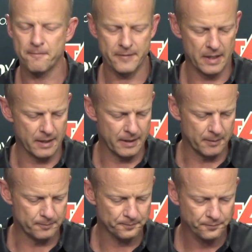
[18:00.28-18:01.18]

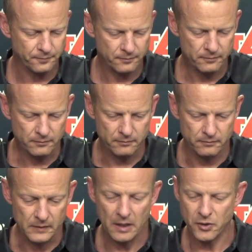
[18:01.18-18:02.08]
Um,
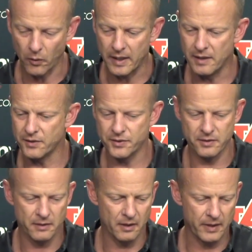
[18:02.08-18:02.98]
so he's
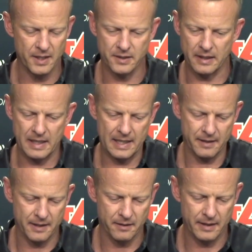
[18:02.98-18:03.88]
you know he's a guy
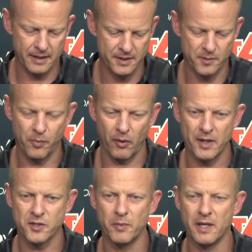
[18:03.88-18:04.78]
that, that has
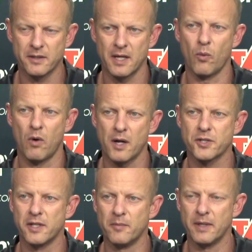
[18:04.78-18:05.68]
impressed me as I watched
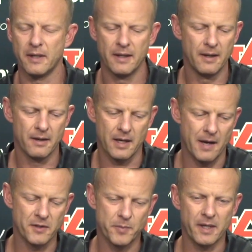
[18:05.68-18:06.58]
him, and I
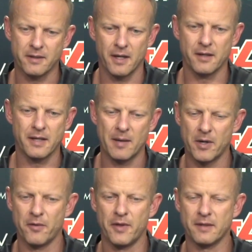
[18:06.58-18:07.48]
haven't spent a ton of time
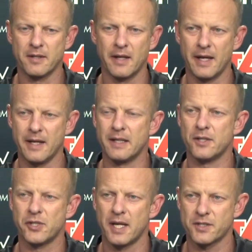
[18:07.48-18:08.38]
other than today getting a
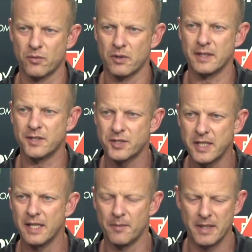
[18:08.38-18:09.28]
chance to really
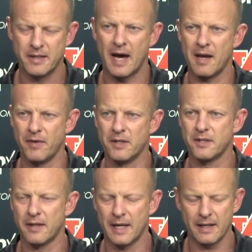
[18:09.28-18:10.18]
see him and dive into
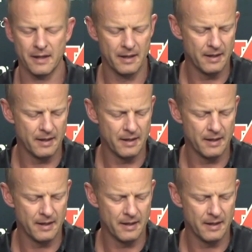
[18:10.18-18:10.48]
that.